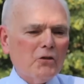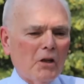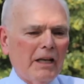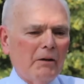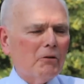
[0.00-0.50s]

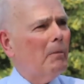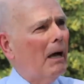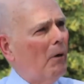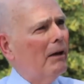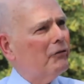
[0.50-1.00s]
actually, it
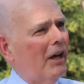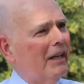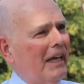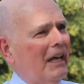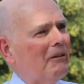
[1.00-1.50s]
was my wife's
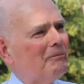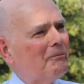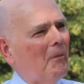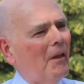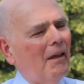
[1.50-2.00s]
idea.
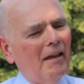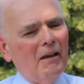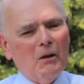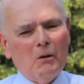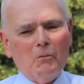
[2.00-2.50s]

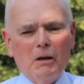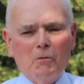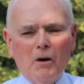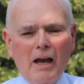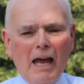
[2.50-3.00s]
Uh,
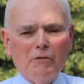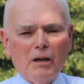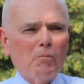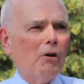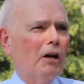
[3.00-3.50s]
we were
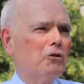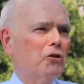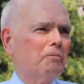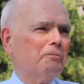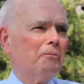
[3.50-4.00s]
having
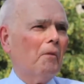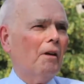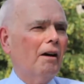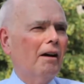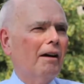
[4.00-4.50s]
brunch
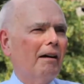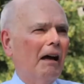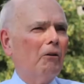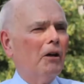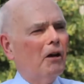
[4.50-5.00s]

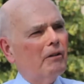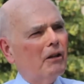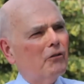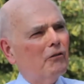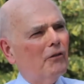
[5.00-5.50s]
uh, out here
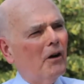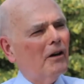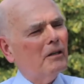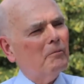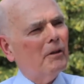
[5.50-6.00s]
not too
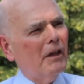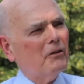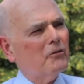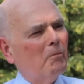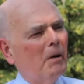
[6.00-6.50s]
far in
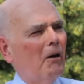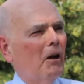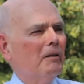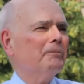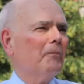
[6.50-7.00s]
Bethesda,
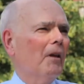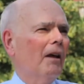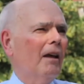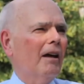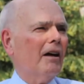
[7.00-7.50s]
Maryland,
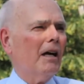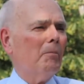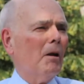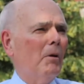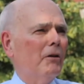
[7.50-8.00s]

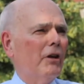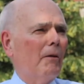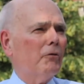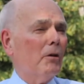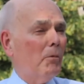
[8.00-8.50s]
a couple of
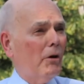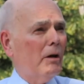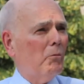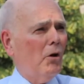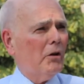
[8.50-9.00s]
months after the
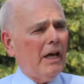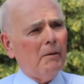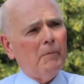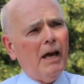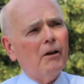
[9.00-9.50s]
Berlin Wall
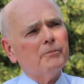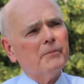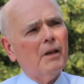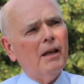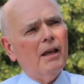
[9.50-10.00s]
came down.
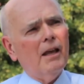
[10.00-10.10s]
